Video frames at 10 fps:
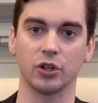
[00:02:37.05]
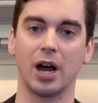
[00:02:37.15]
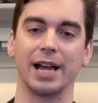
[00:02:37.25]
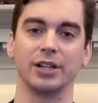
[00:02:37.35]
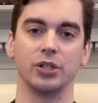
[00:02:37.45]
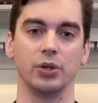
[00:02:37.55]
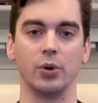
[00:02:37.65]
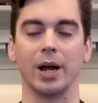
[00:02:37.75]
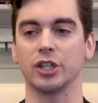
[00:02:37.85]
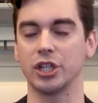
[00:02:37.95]
trying
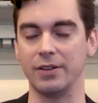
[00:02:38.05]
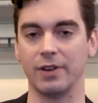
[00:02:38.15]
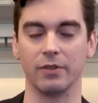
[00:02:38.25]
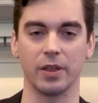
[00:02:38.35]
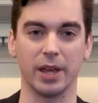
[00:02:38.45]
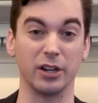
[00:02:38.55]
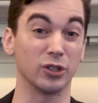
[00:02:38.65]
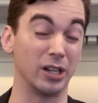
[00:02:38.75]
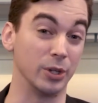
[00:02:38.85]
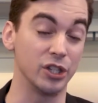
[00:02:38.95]
to achieve everything,
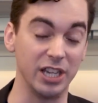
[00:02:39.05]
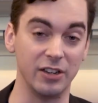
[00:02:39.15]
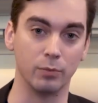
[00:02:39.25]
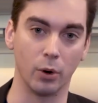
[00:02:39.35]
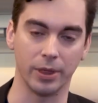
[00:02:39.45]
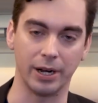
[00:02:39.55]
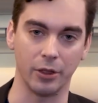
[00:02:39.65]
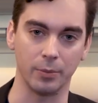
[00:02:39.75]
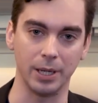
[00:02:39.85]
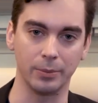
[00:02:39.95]
trying to achieve more than
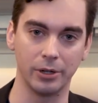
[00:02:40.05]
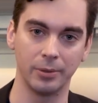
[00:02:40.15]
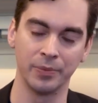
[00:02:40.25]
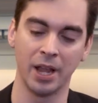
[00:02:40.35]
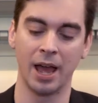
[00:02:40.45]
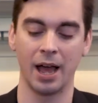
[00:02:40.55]
other people.